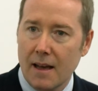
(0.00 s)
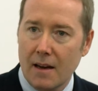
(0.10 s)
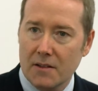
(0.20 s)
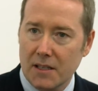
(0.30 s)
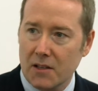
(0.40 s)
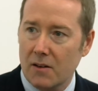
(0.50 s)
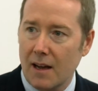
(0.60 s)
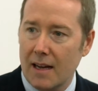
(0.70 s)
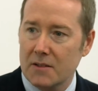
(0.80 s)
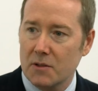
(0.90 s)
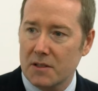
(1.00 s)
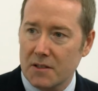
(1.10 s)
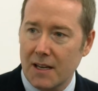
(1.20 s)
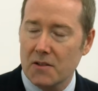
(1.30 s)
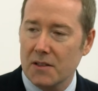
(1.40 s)
the 600 eyes, there was
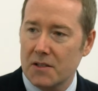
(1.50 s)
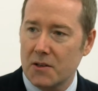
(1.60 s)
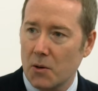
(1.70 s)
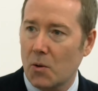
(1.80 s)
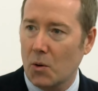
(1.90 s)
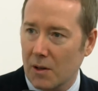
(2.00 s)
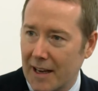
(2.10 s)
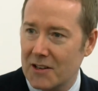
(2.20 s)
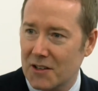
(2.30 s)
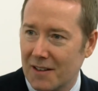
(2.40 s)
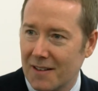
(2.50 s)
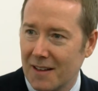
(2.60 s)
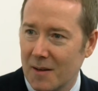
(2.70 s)
essentially zero correlation